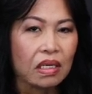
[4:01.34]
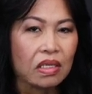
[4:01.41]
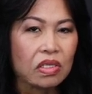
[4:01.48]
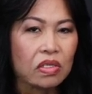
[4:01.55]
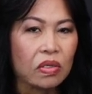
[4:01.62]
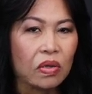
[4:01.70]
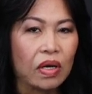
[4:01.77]

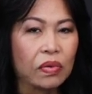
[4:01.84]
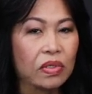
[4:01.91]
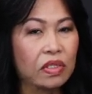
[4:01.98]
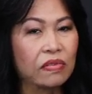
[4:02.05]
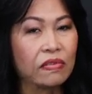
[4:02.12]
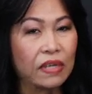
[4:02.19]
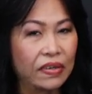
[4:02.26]
So I
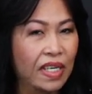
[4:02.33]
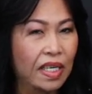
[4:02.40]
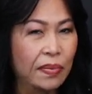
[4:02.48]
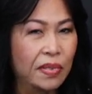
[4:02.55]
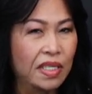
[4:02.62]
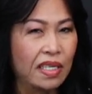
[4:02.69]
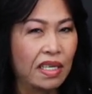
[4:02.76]
was very
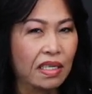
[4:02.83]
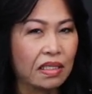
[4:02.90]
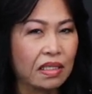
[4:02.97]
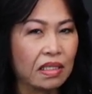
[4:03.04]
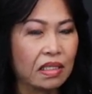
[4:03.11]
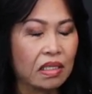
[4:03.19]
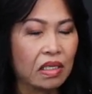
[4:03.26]
upset.
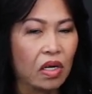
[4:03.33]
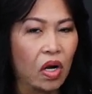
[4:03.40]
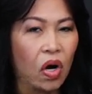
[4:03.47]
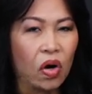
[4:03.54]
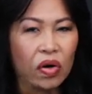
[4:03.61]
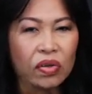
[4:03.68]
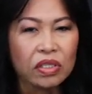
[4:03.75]

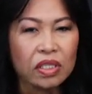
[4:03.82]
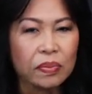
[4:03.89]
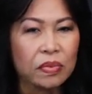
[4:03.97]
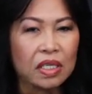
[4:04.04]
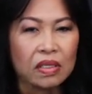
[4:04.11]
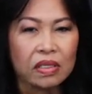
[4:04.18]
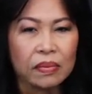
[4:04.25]
Or I keep
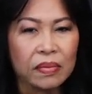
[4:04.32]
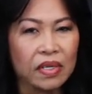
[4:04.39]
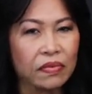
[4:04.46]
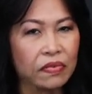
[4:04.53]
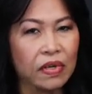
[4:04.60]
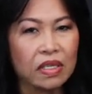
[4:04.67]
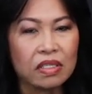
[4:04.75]
telling my
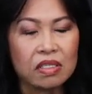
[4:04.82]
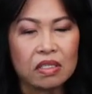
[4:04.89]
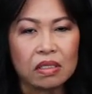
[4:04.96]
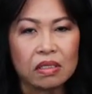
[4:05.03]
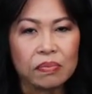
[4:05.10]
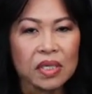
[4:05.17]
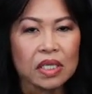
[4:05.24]
friends
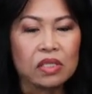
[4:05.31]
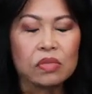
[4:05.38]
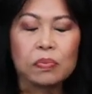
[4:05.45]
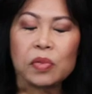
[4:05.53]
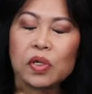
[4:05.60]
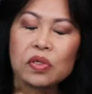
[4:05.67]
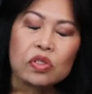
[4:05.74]
and my
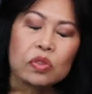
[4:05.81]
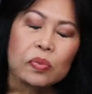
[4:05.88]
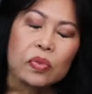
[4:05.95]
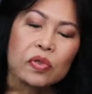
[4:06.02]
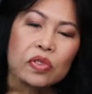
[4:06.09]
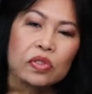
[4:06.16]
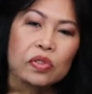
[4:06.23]
burn
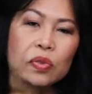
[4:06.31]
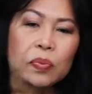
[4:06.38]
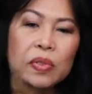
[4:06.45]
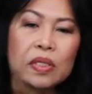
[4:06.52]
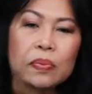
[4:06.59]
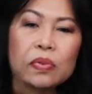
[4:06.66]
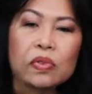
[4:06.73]
support group
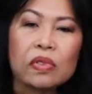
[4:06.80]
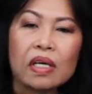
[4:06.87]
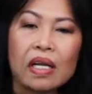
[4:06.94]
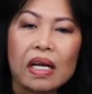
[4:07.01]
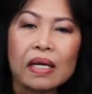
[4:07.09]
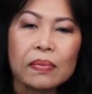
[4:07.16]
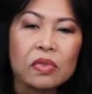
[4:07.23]
people
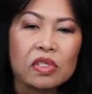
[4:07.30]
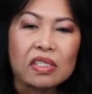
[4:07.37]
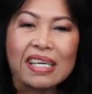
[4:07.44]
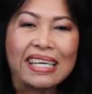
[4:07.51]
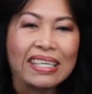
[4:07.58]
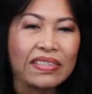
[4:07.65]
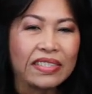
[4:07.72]
that I'm just
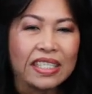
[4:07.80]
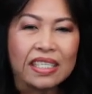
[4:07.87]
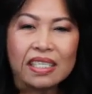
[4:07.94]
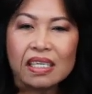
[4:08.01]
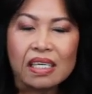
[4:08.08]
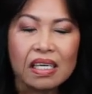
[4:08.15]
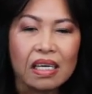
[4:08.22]
angry.
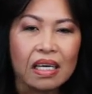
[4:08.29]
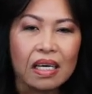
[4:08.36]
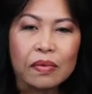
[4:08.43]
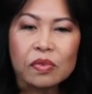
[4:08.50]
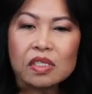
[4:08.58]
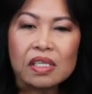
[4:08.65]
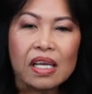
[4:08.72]

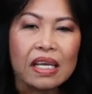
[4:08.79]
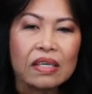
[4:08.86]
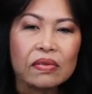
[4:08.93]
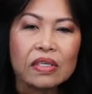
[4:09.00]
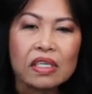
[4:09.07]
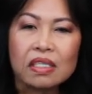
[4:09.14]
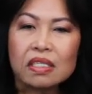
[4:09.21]
I'm just
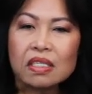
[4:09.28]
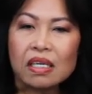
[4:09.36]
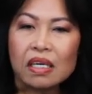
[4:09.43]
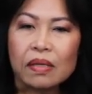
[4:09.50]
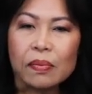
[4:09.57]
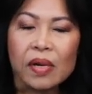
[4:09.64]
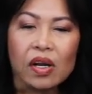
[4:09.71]
angry
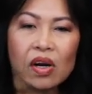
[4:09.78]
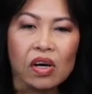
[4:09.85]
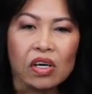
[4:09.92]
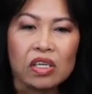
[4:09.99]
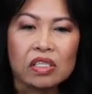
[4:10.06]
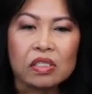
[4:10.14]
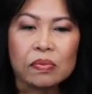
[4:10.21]
inside my
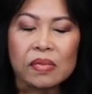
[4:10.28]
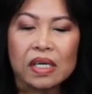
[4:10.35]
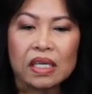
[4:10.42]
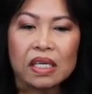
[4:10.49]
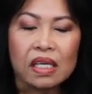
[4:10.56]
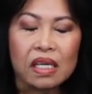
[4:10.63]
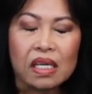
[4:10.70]
heart.
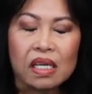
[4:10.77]
My